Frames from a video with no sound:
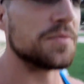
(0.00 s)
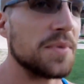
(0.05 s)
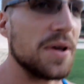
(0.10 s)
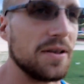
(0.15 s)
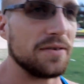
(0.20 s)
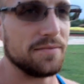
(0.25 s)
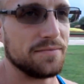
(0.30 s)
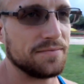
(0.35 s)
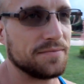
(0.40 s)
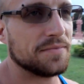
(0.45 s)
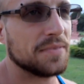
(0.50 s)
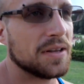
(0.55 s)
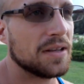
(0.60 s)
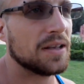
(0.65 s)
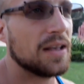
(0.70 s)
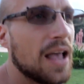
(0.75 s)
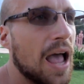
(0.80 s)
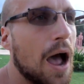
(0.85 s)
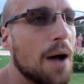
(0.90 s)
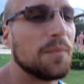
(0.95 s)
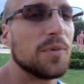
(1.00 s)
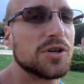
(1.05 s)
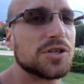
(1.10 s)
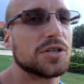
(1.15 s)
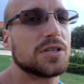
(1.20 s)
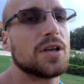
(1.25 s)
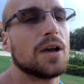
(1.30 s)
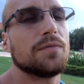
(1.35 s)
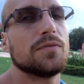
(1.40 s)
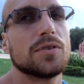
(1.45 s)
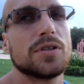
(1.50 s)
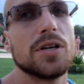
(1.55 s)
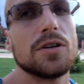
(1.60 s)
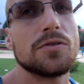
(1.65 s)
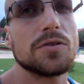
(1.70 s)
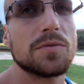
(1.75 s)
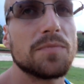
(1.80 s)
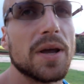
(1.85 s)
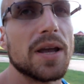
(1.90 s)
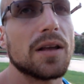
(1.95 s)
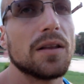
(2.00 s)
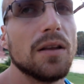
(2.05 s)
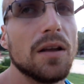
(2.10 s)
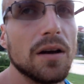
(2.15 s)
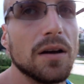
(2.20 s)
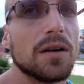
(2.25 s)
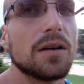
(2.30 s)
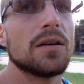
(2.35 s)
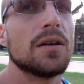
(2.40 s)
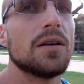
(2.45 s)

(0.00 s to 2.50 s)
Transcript: man. How much the TEFL teachers make? Look,